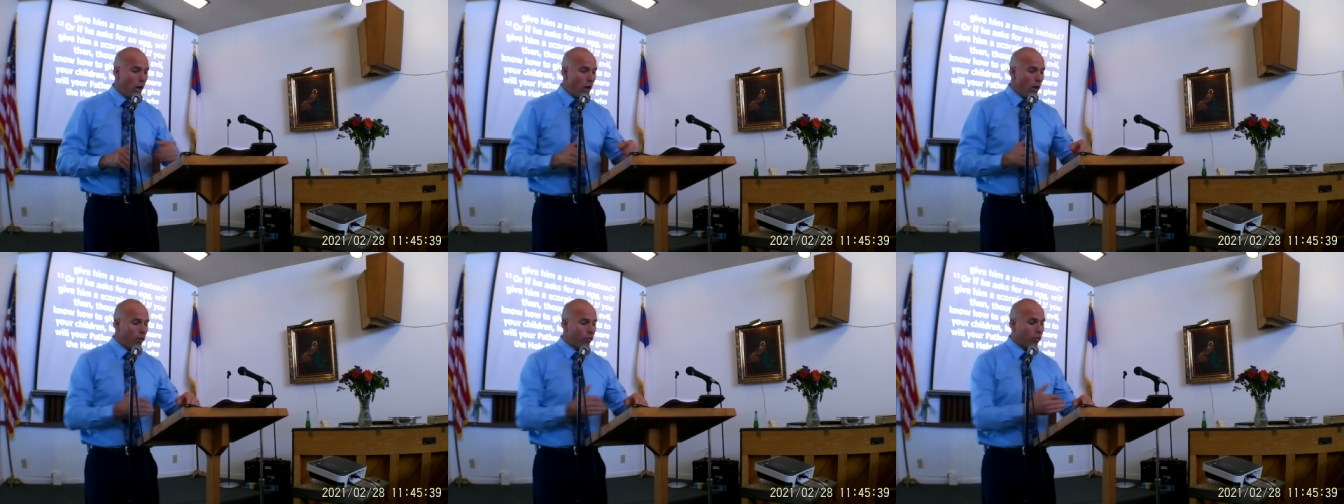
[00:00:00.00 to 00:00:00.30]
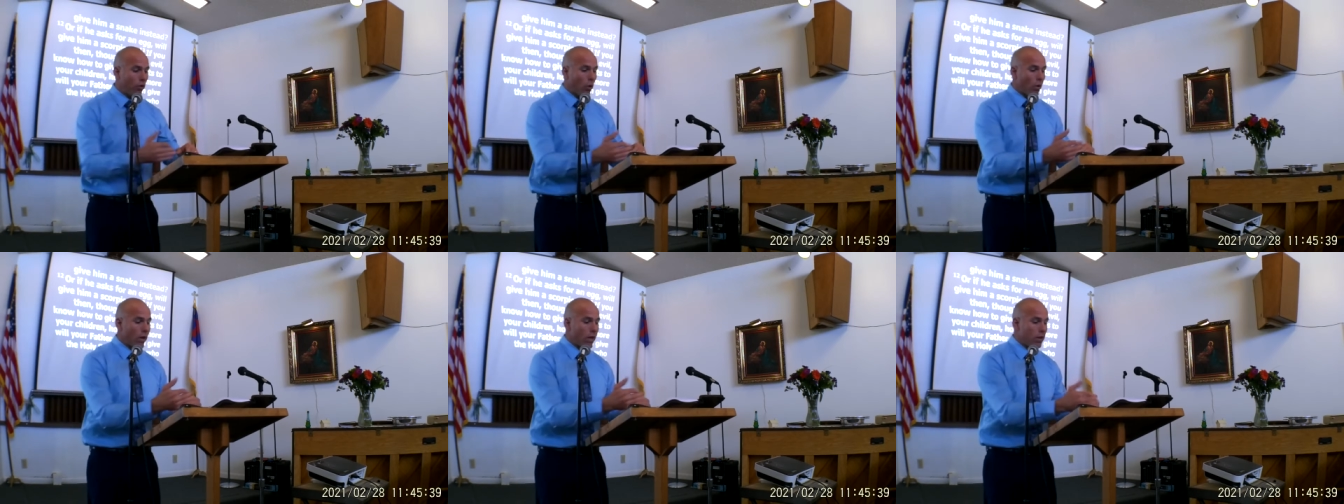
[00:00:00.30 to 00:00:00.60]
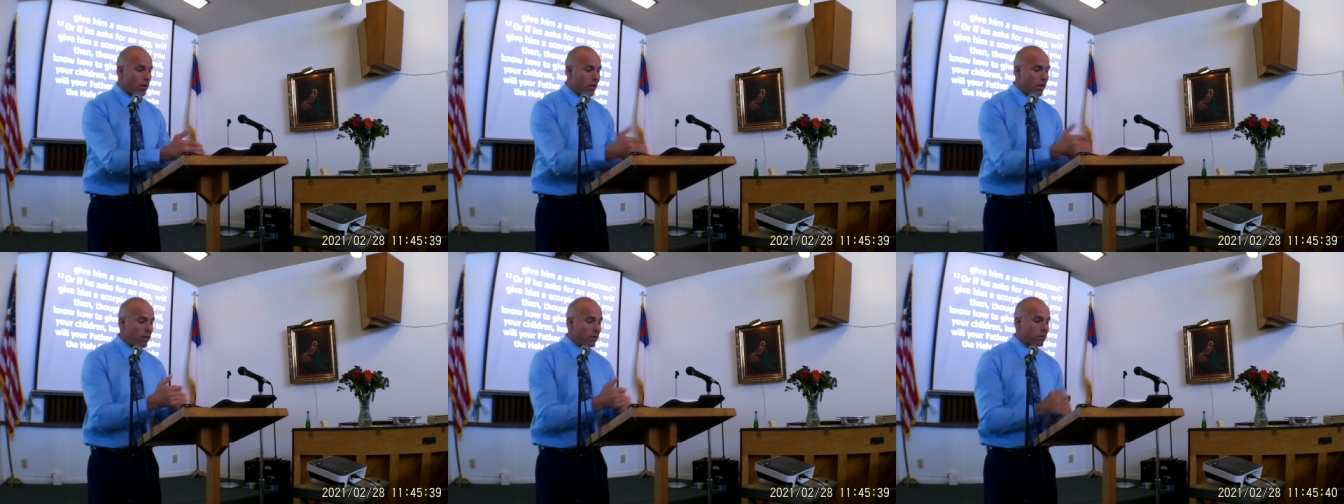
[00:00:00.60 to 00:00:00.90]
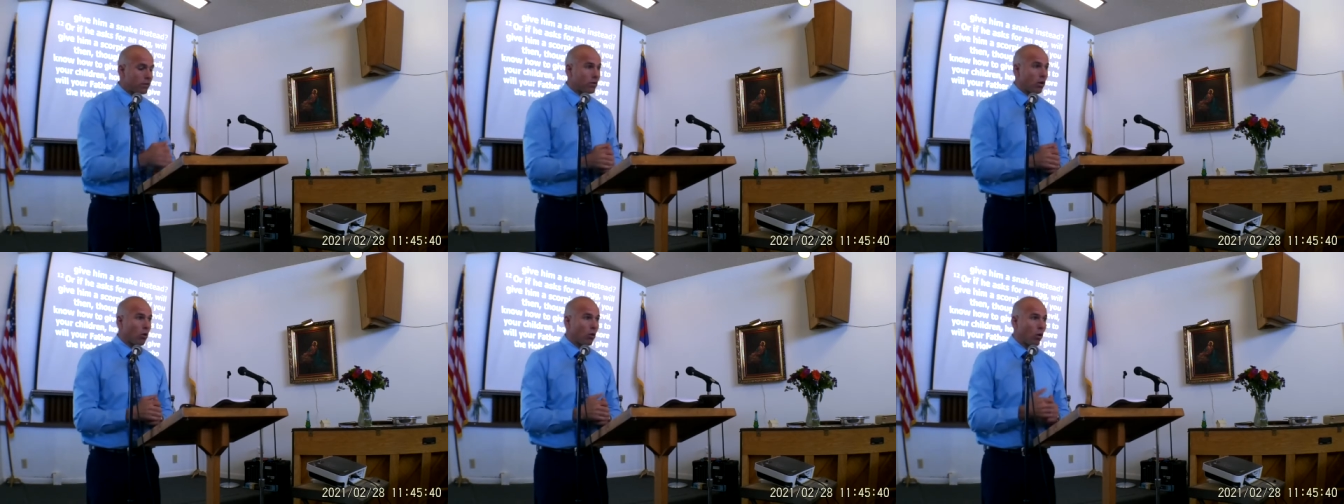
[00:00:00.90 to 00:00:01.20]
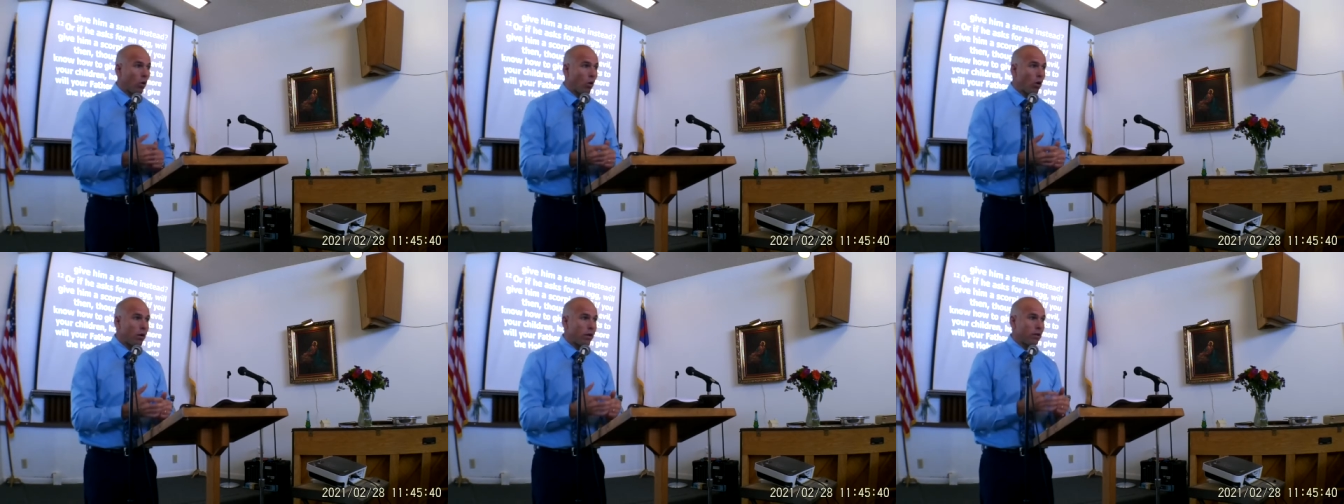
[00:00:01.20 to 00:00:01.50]
So in this, the
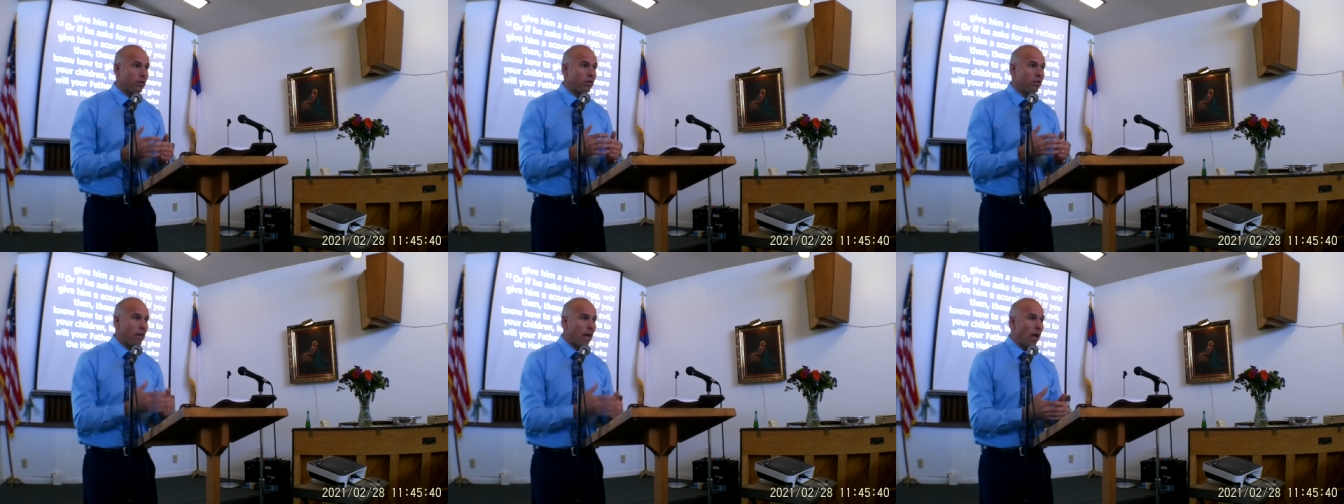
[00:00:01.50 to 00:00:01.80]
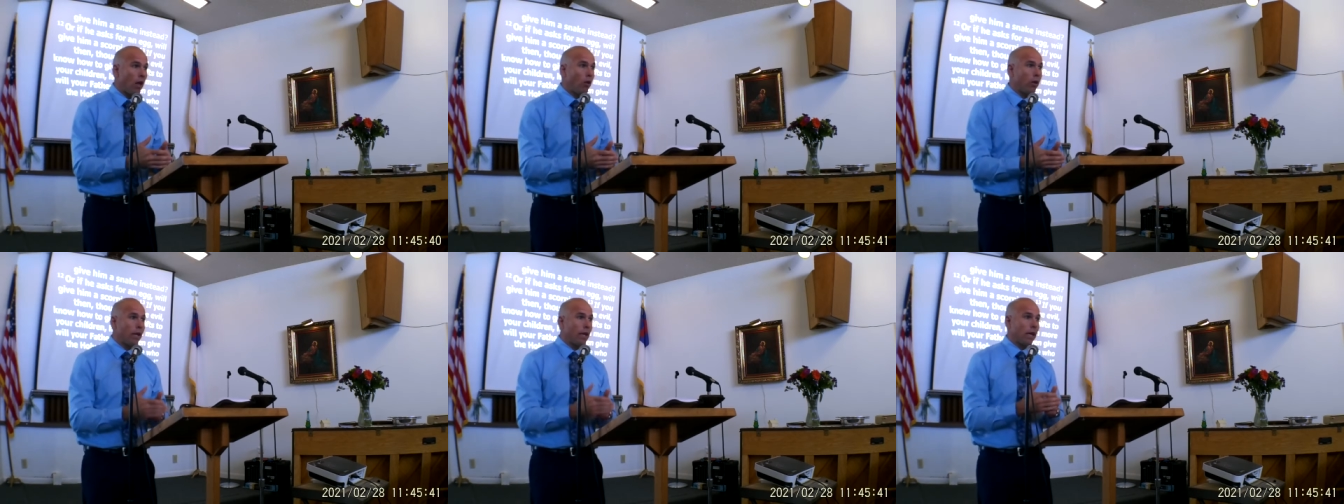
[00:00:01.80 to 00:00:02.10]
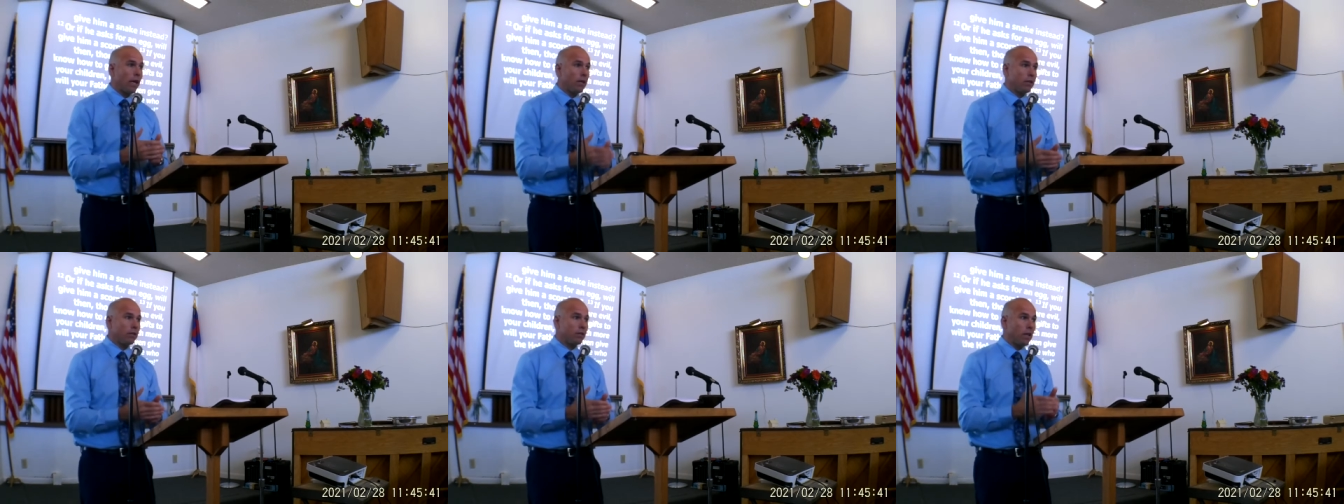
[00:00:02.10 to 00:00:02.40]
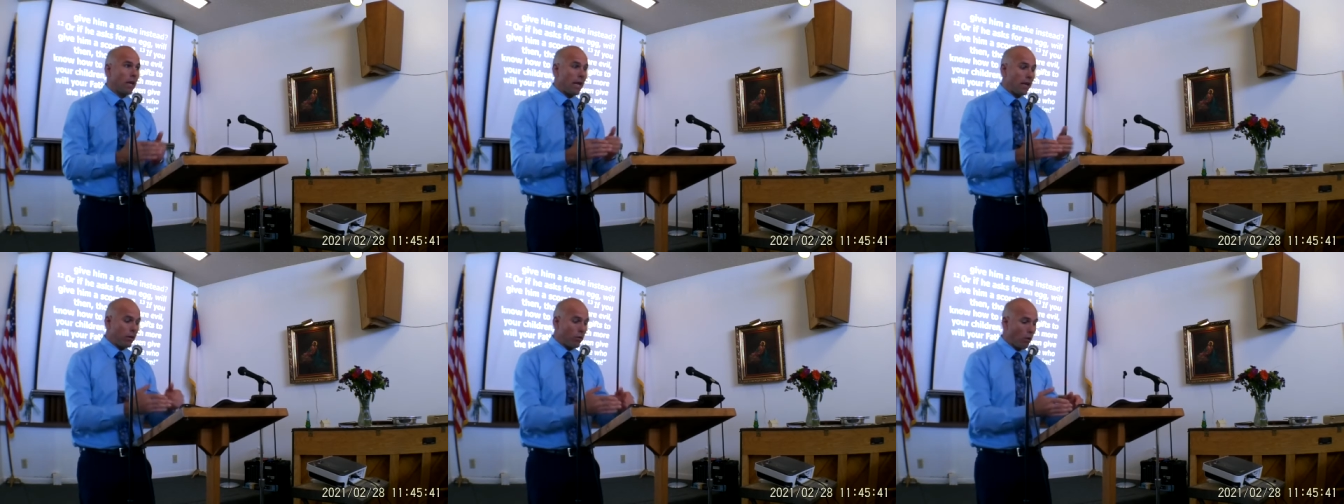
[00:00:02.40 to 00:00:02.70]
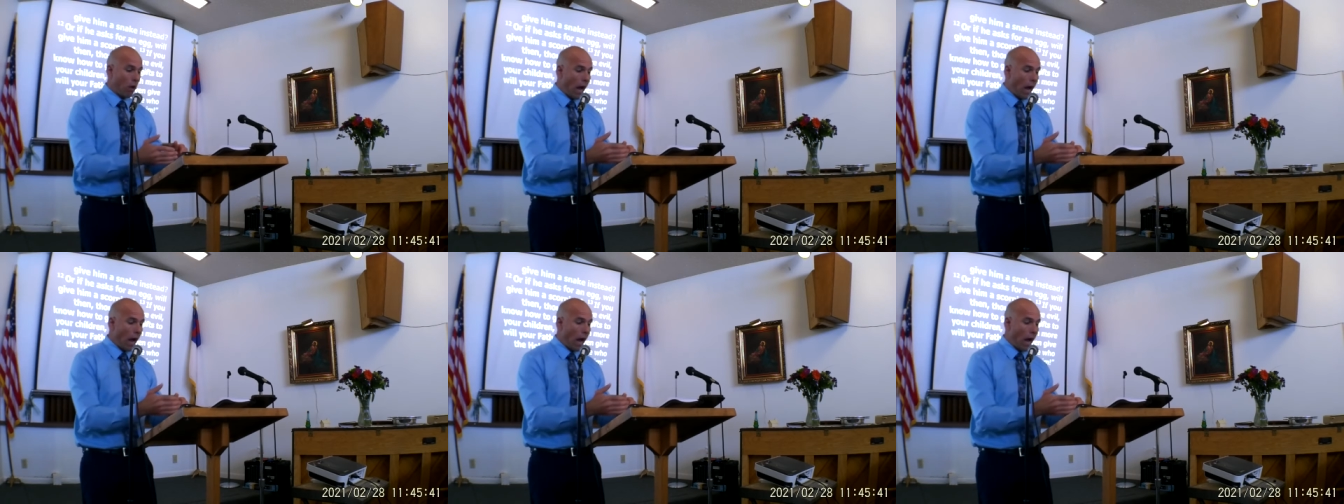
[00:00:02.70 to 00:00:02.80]
Lord is telling us and